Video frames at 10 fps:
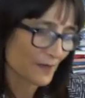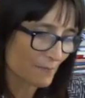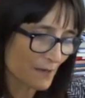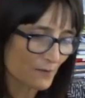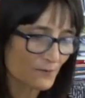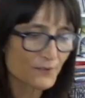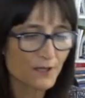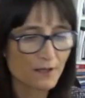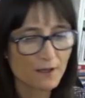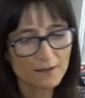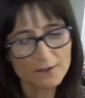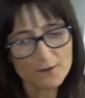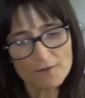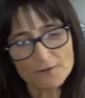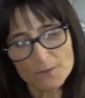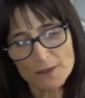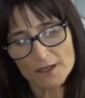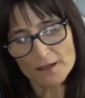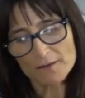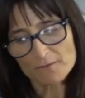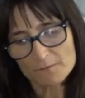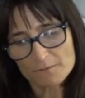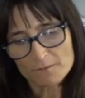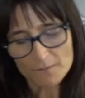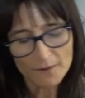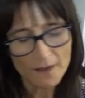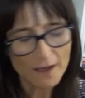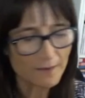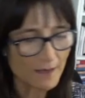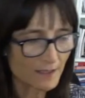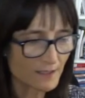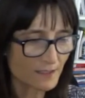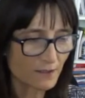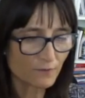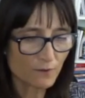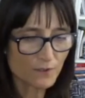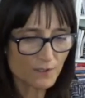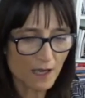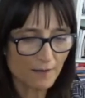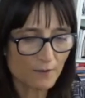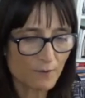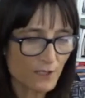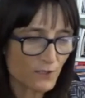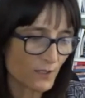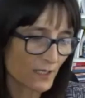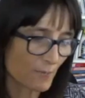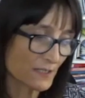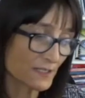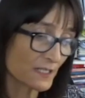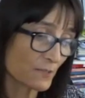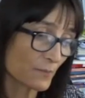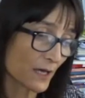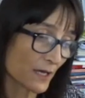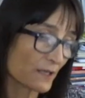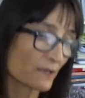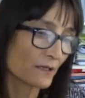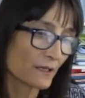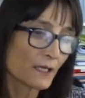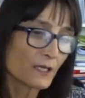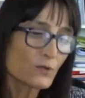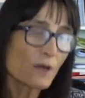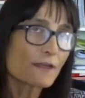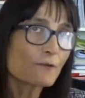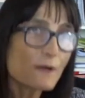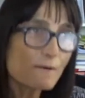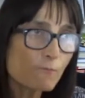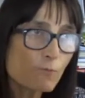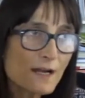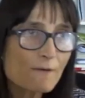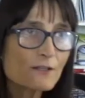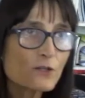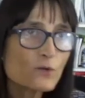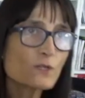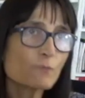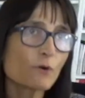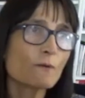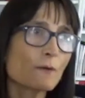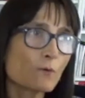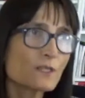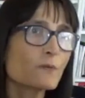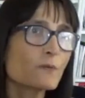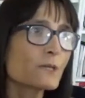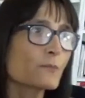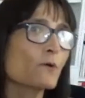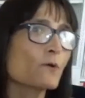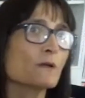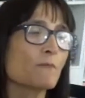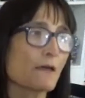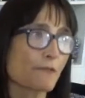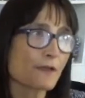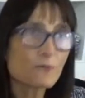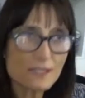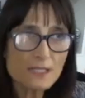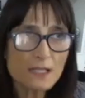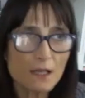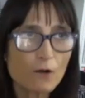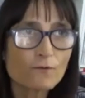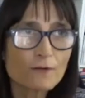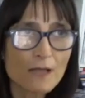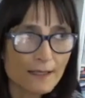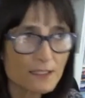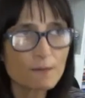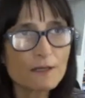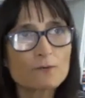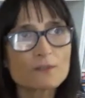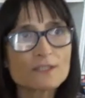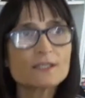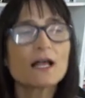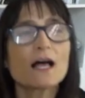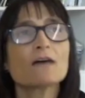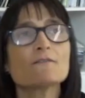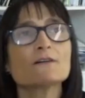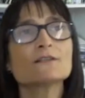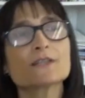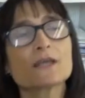amount that you have to pay per day that is, of course, adequate to the capacity. But so I think we reduced the problem. That was a big problem. I think we still, like Germany, we still have it.